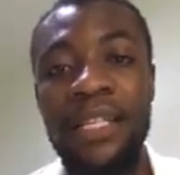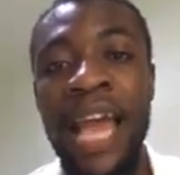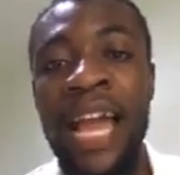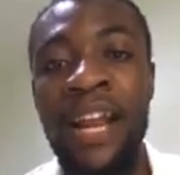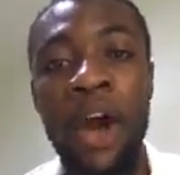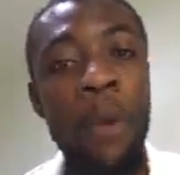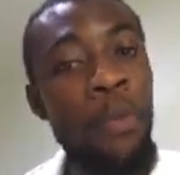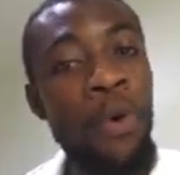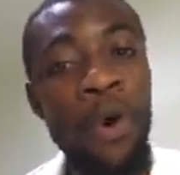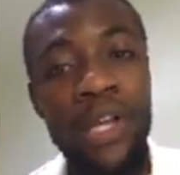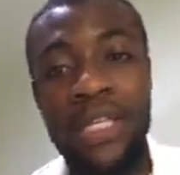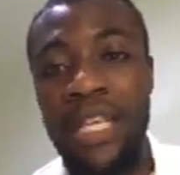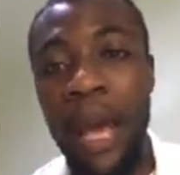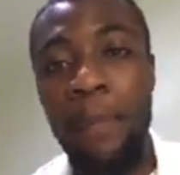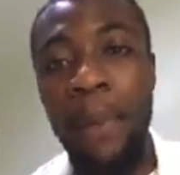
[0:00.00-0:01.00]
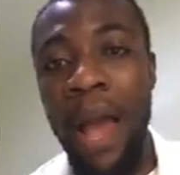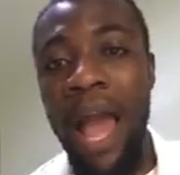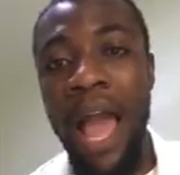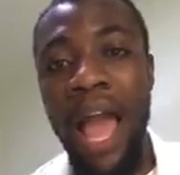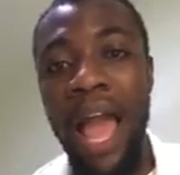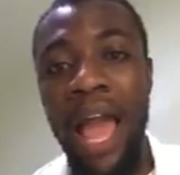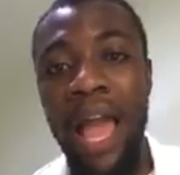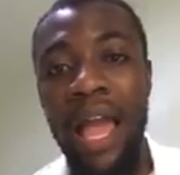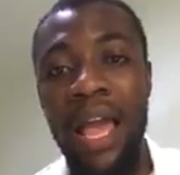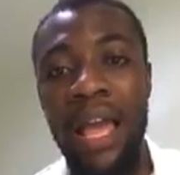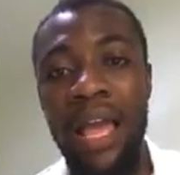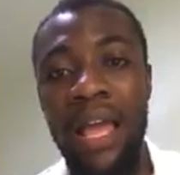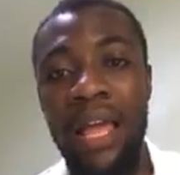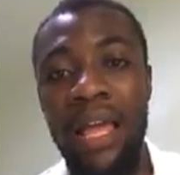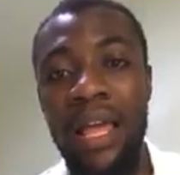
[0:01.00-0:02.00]
China omu wo skapa
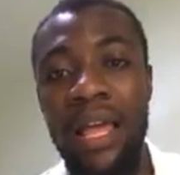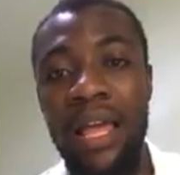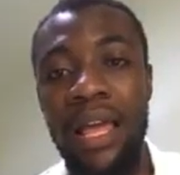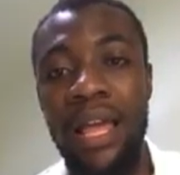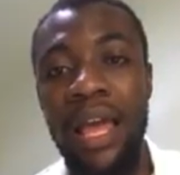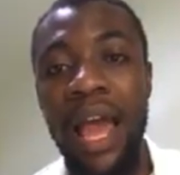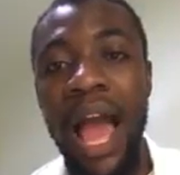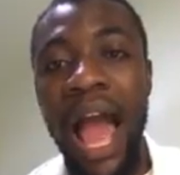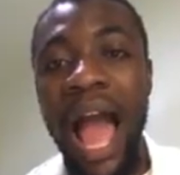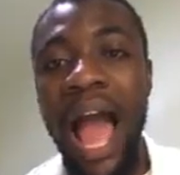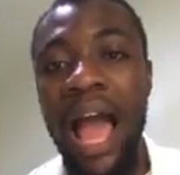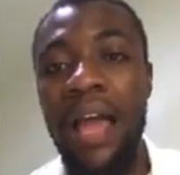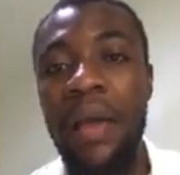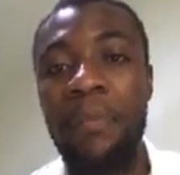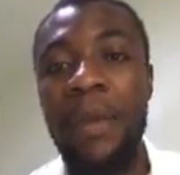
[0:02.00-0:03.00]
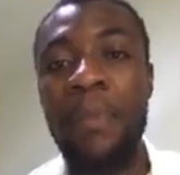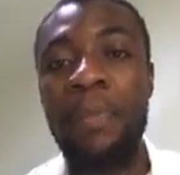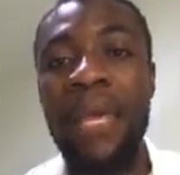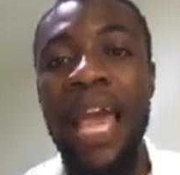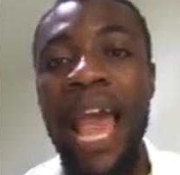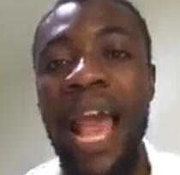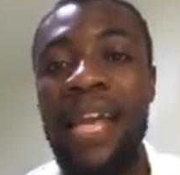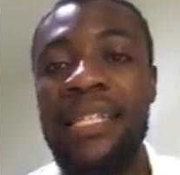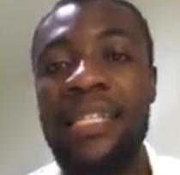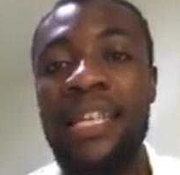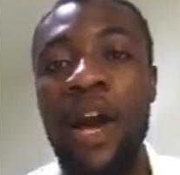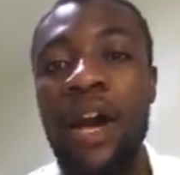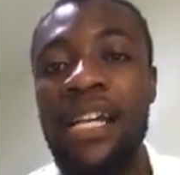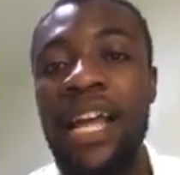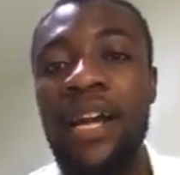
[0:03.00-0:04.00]
ah bi bia
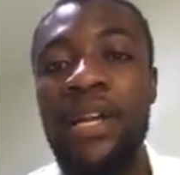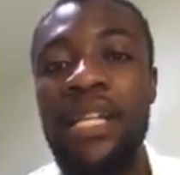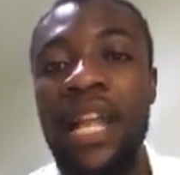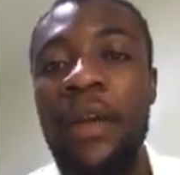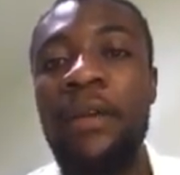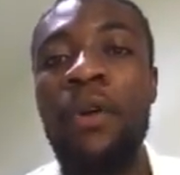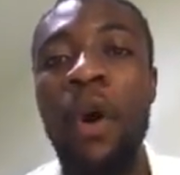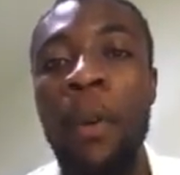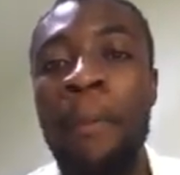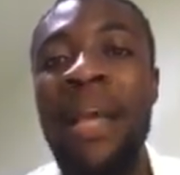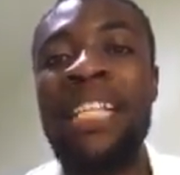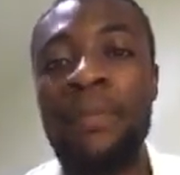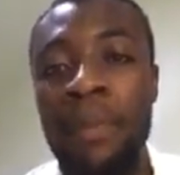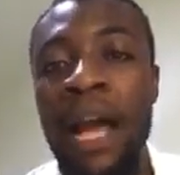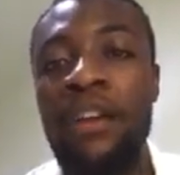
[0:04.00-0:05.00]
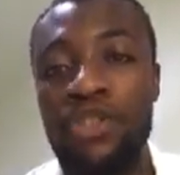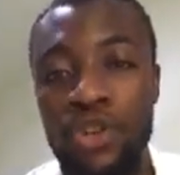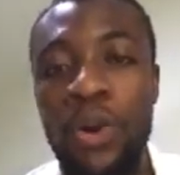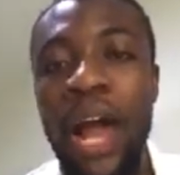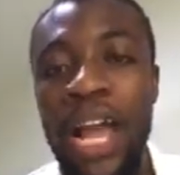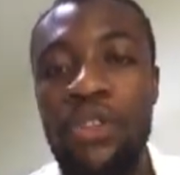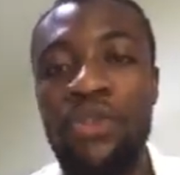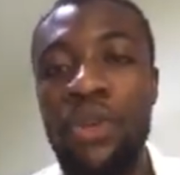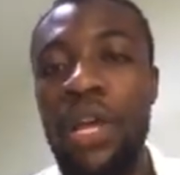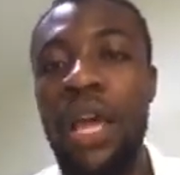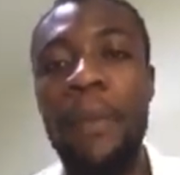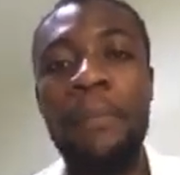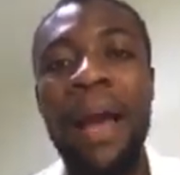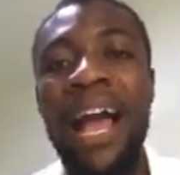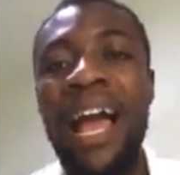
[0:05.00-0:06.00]
si o de ombit ma try to
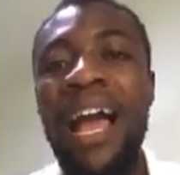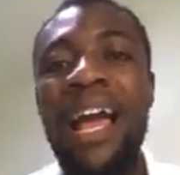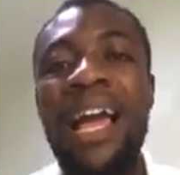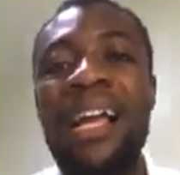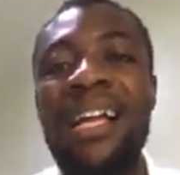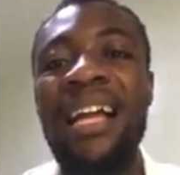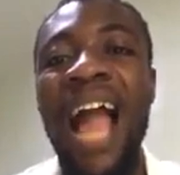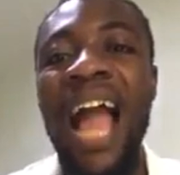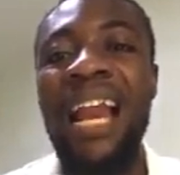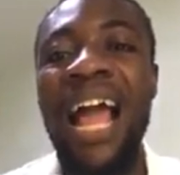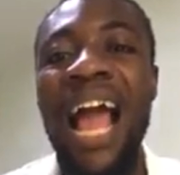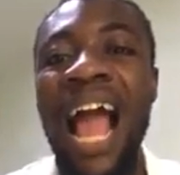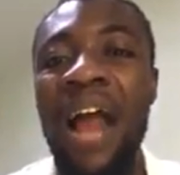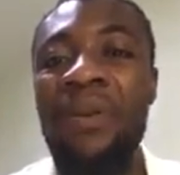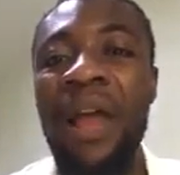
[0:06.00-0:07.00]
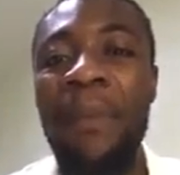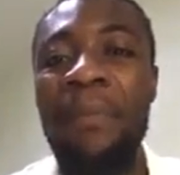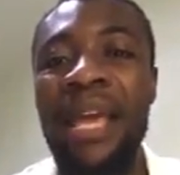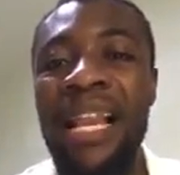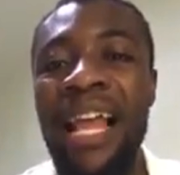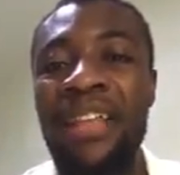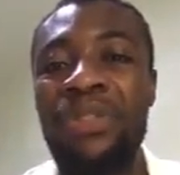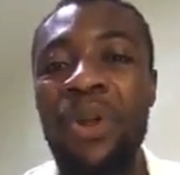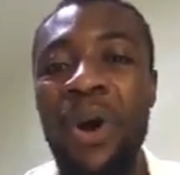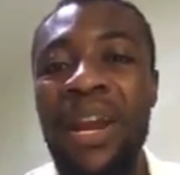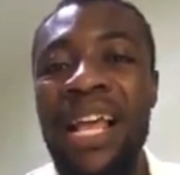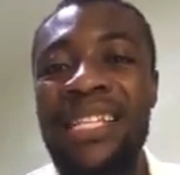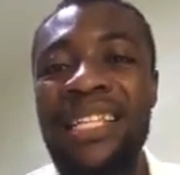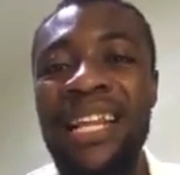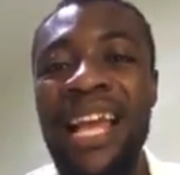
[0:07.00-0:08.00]
but Ghana $100 million
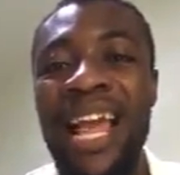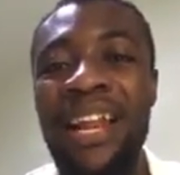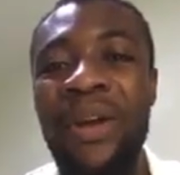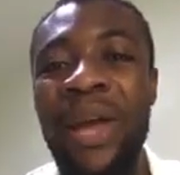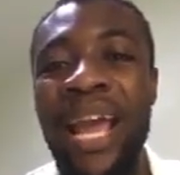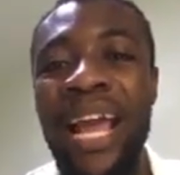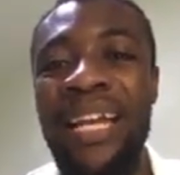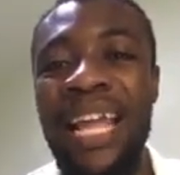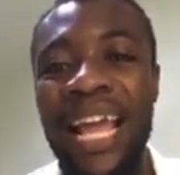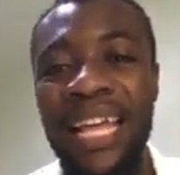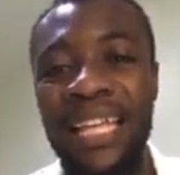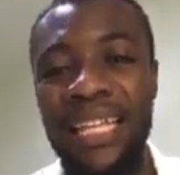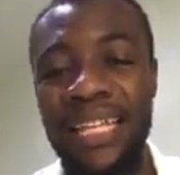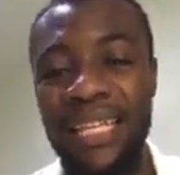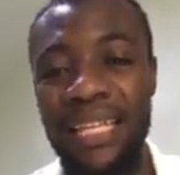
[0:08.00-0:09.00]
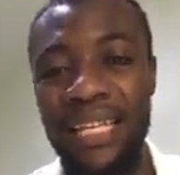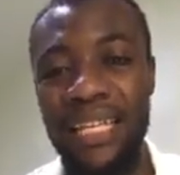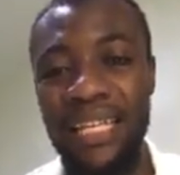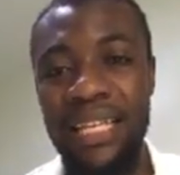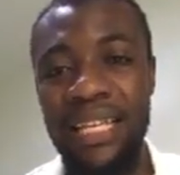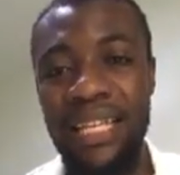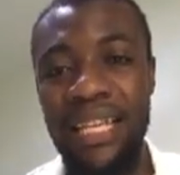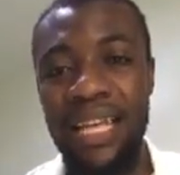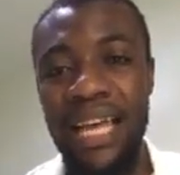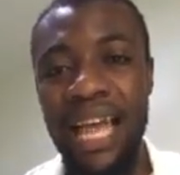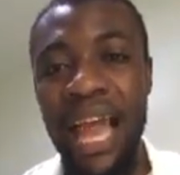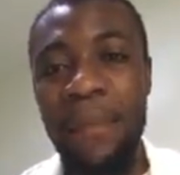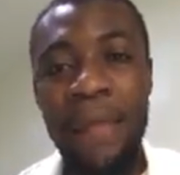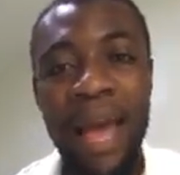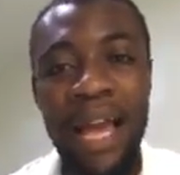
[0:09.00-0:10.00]
na eno e den
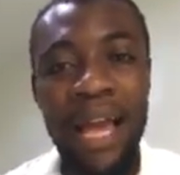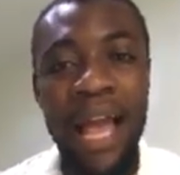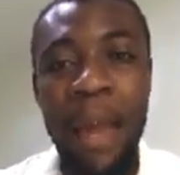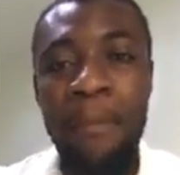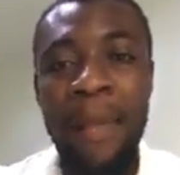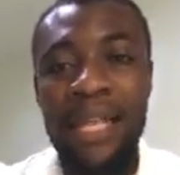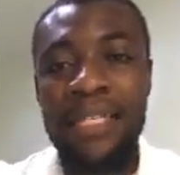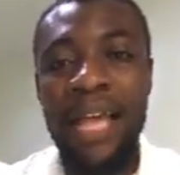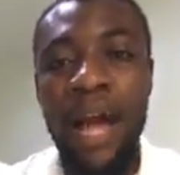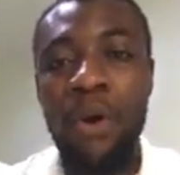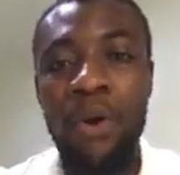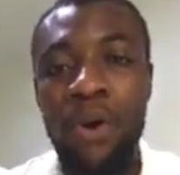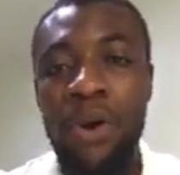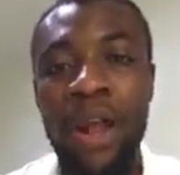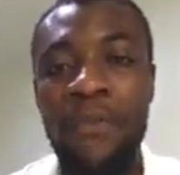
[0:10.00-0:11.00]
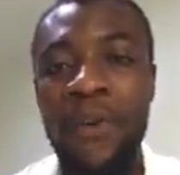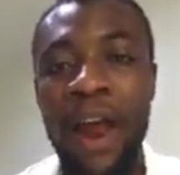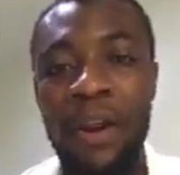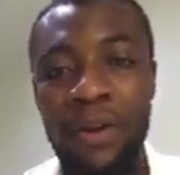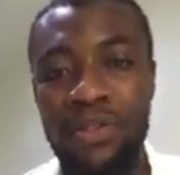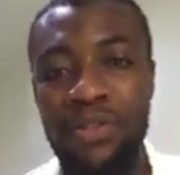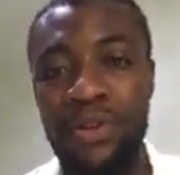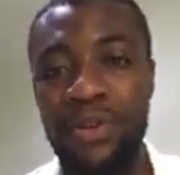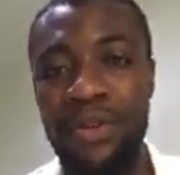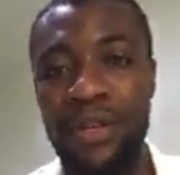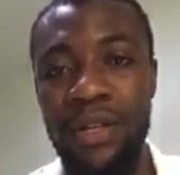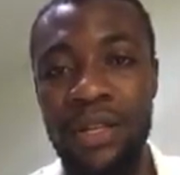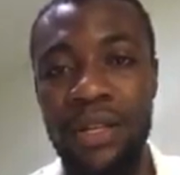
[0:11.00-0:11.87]
ema sa coronavirus no